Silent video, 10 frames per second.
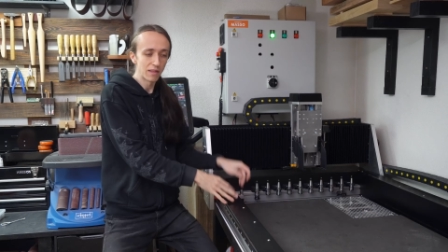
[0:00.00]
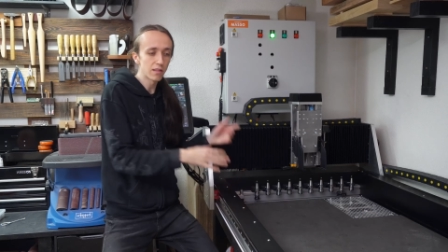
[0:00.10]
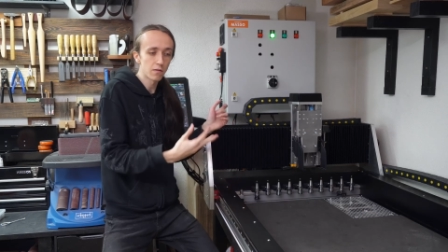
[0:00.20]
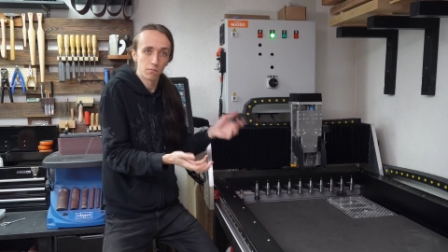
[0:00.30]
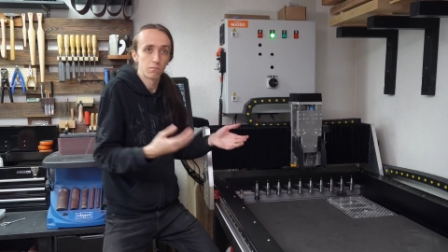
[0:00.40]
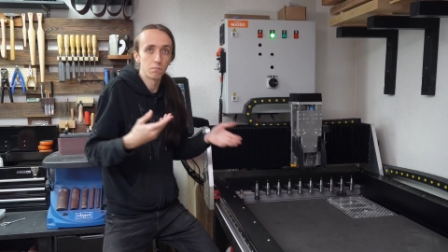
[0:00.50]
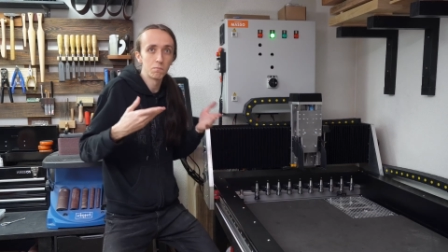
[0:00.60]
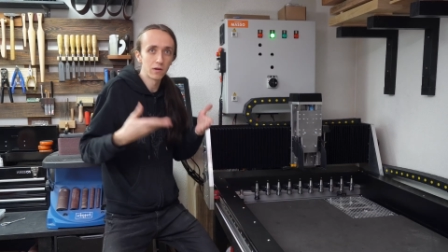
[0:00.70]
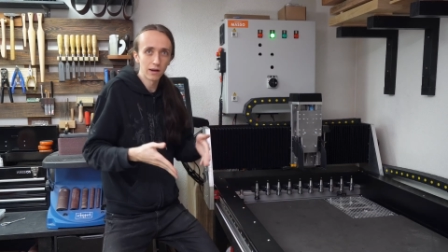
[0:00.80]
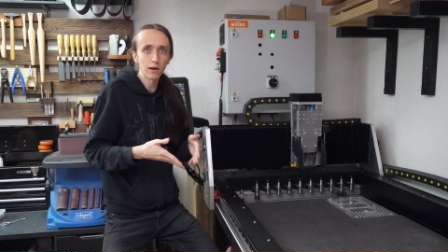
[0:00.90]
this
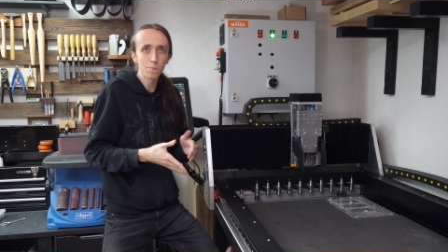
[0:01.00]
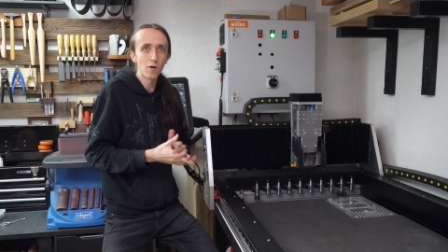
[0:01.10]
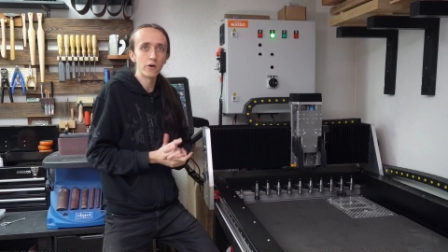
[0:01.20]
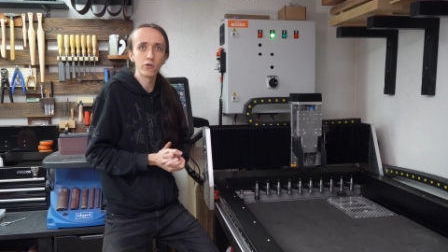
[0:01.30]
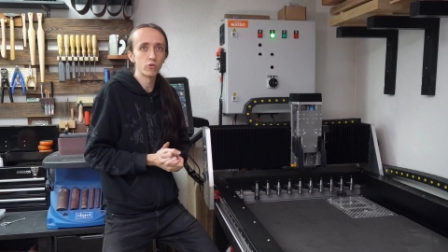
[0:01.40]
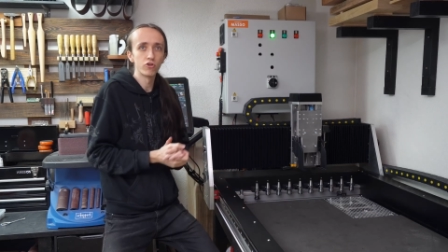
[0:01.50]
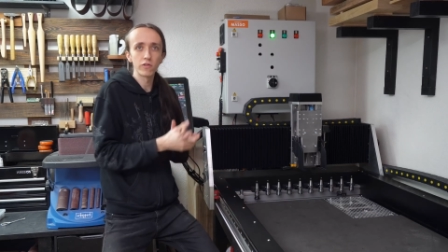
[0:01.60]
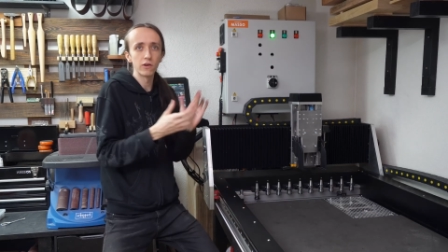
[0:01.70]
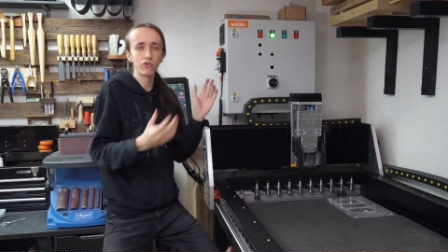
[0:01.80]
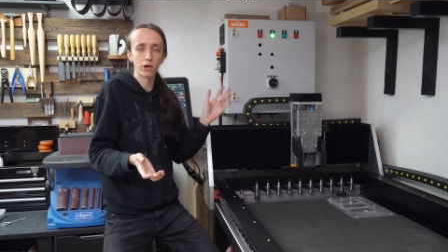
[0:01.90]
particular part or
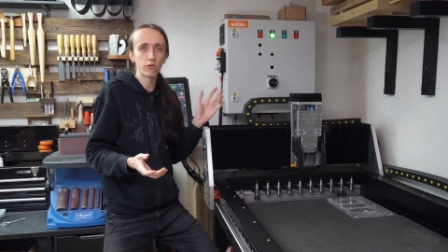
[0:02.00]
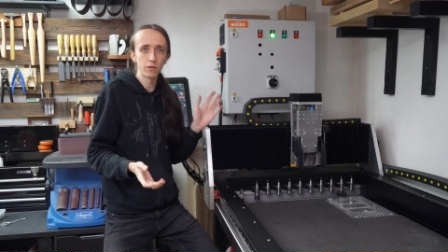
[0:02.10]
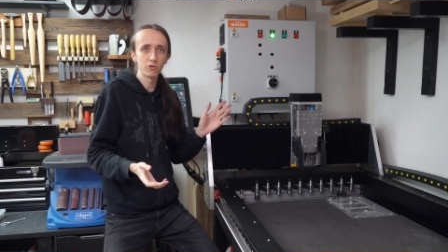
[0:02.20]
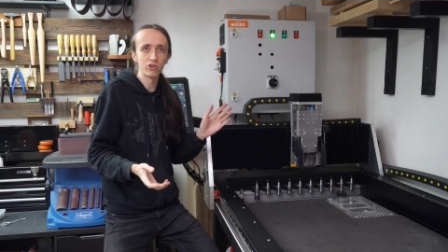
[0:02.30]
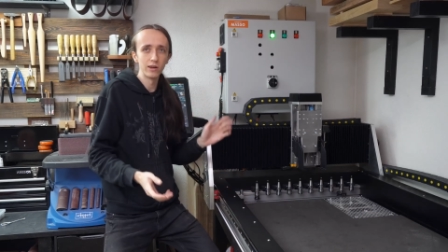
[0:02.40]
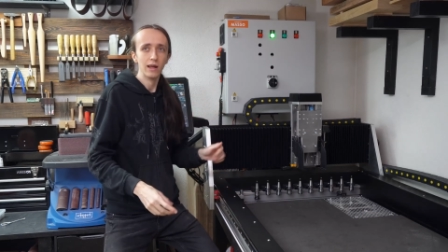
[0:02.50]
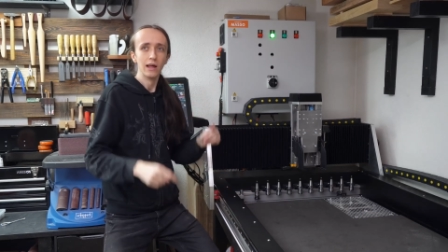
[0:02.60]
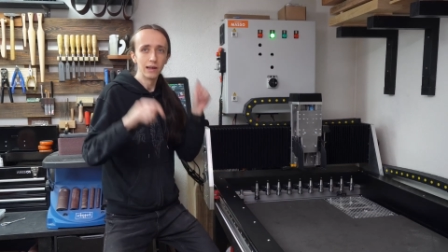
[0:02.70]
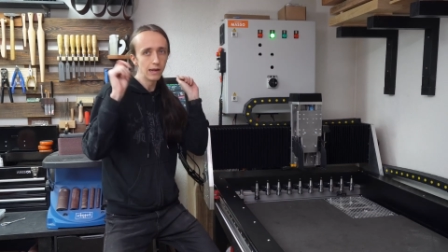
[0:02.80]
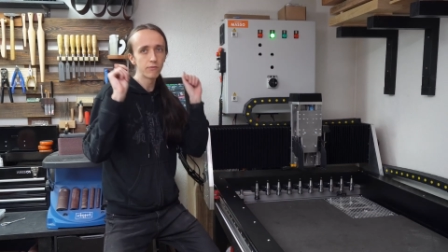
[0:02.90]
just in general the machine,
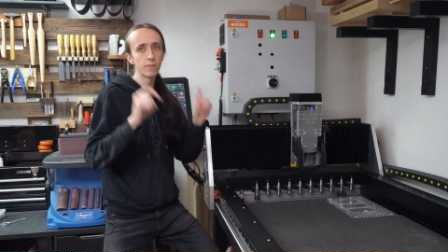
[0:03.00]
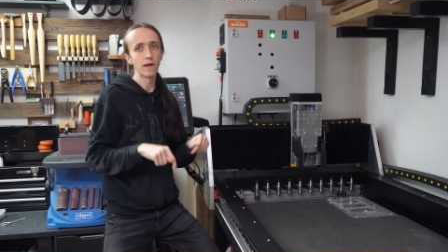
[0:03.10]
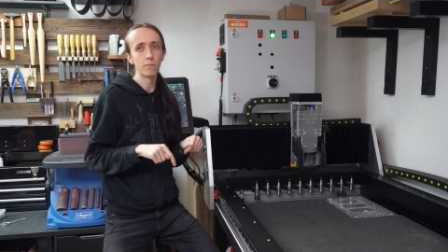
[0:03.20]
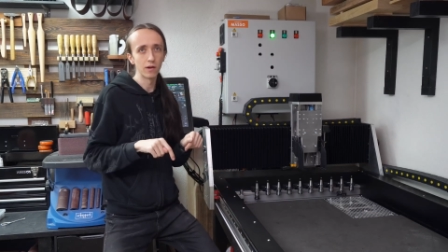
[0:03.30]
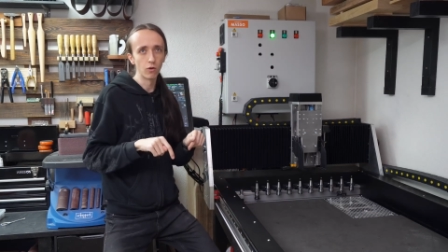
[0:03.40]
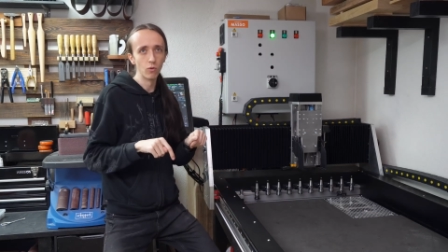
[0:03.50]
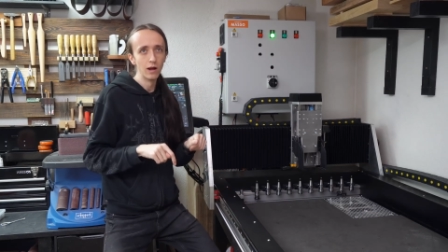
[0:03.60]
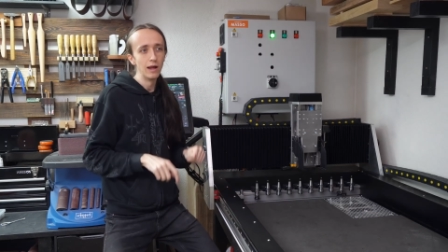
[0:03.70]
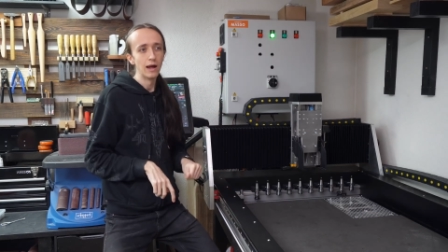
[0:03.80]
leave them down below.